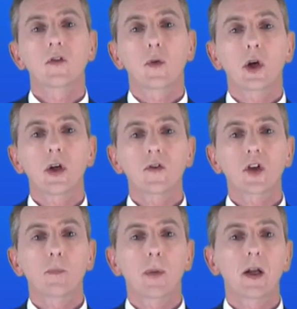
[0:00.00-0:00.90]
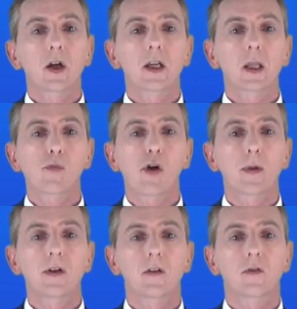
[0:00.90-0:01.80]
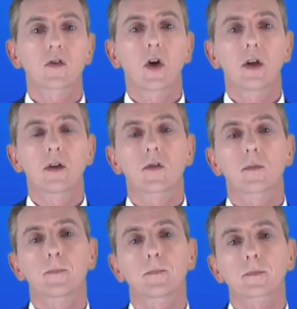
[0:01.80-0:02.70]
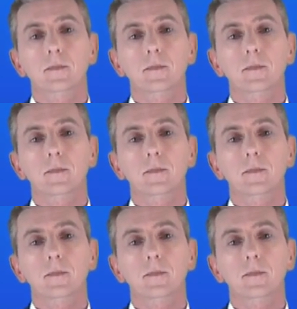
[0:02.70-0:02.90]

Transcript: So we're going to start by looking at the properties of solids.